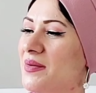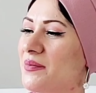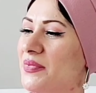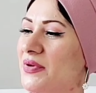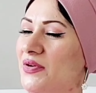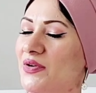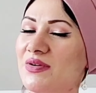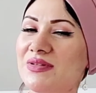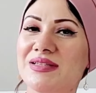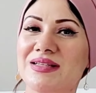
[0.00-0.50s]

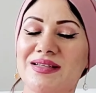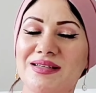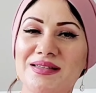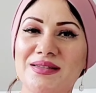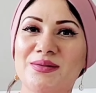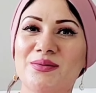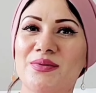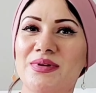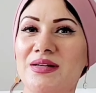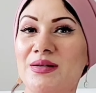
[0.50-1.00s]
because
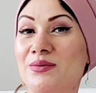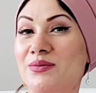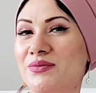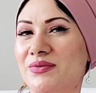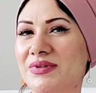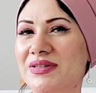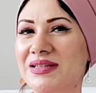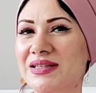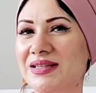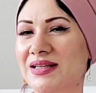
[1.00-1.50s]
it's really
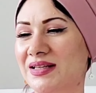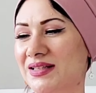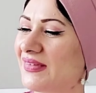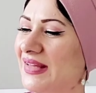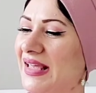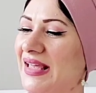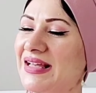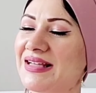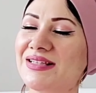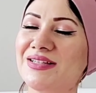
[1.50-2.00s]
worth it.
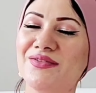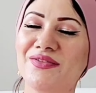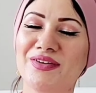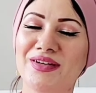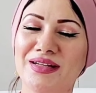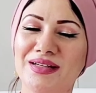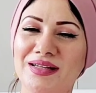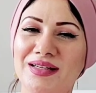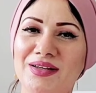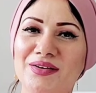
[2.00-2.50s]
And
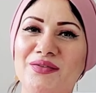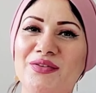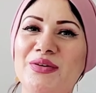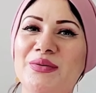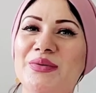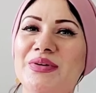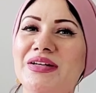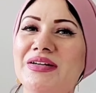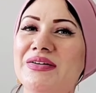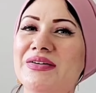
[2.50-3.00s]
definitely, if you
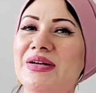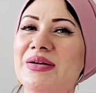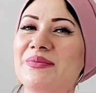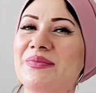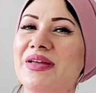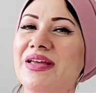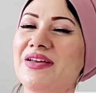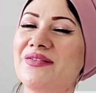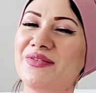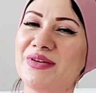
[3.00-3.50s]
want to grab
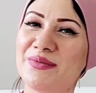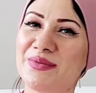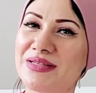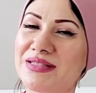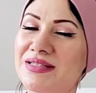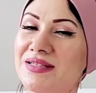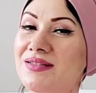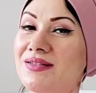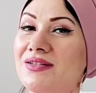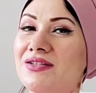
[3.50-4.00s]

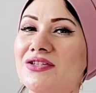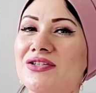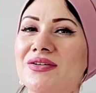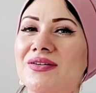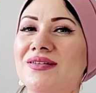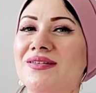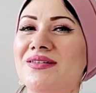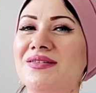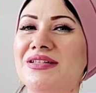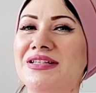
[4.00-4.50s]
everyone's
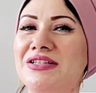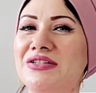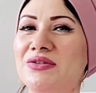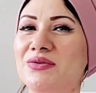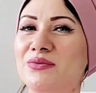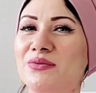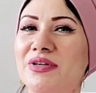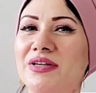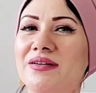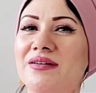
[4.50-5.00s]
attention, you need
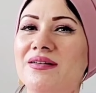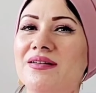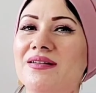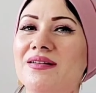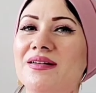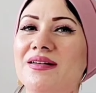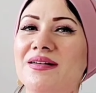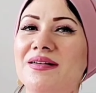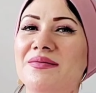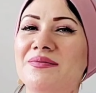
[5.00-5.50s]
to wear
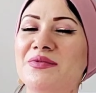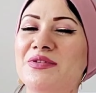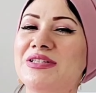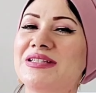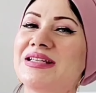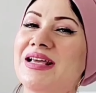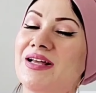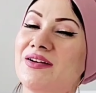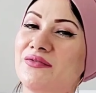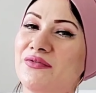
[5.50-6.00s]

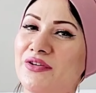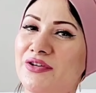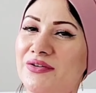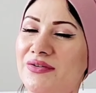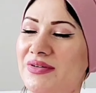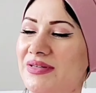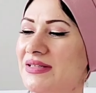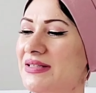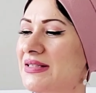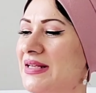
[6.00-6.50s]
Montale
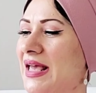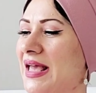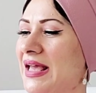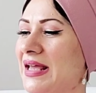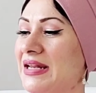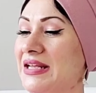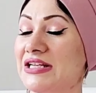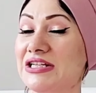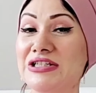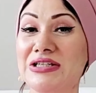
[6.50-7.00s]
fragrance.
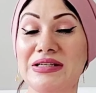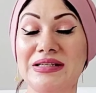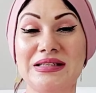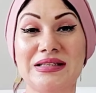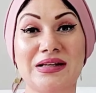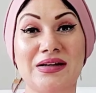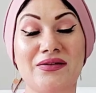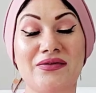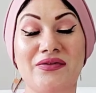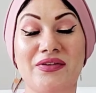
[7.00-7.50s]
And Intense
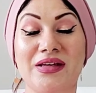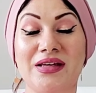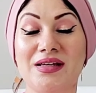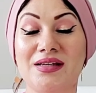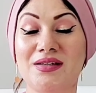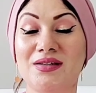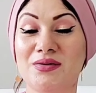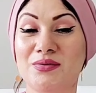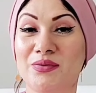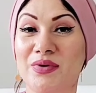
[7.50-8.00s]
Cafe
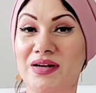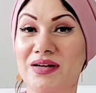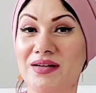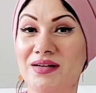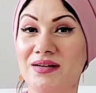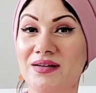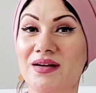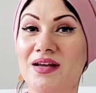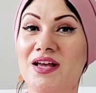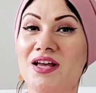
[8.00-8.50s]
is
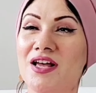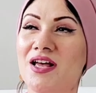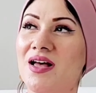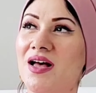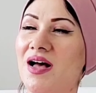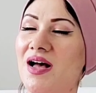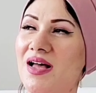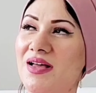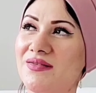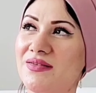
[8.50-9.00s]
one,
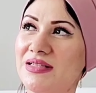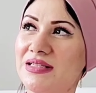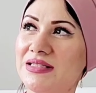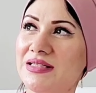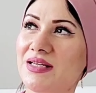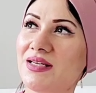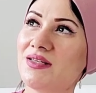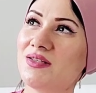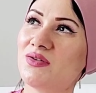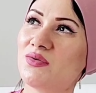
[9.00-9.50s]
I would
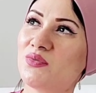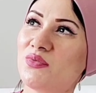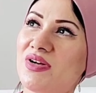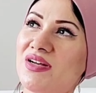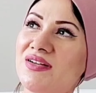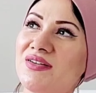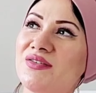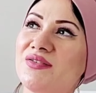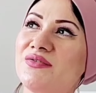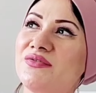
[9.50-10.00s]
say, is
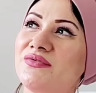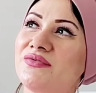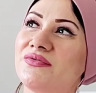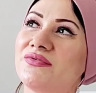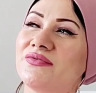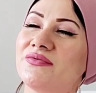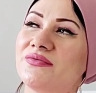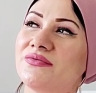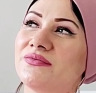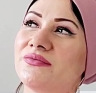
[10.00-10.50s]
one of
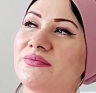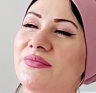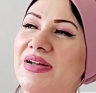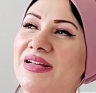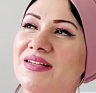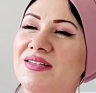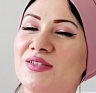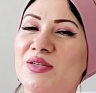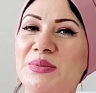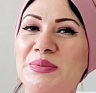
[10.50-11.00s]

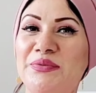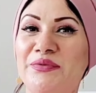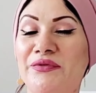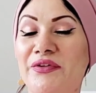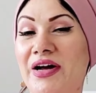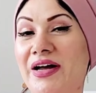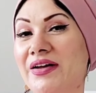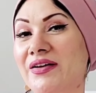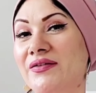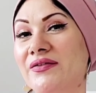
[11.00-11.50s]
my top
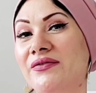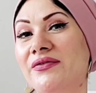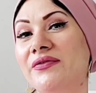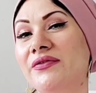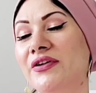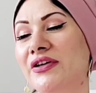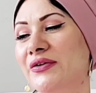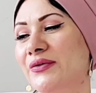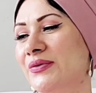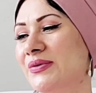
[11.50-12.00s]
5
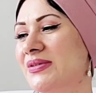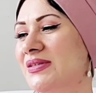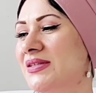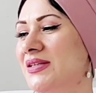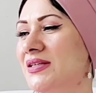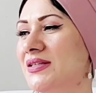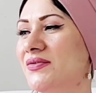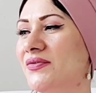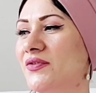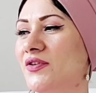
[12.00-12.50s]

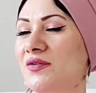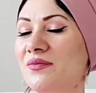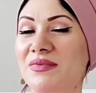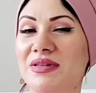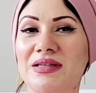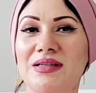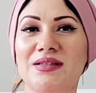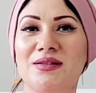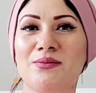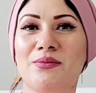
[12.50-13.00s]
fragrances from
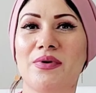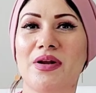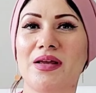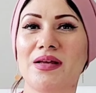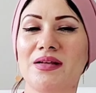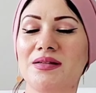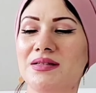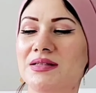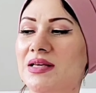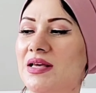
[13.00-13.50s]
this
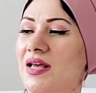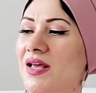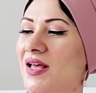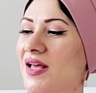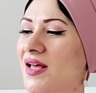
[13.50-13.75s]
brand,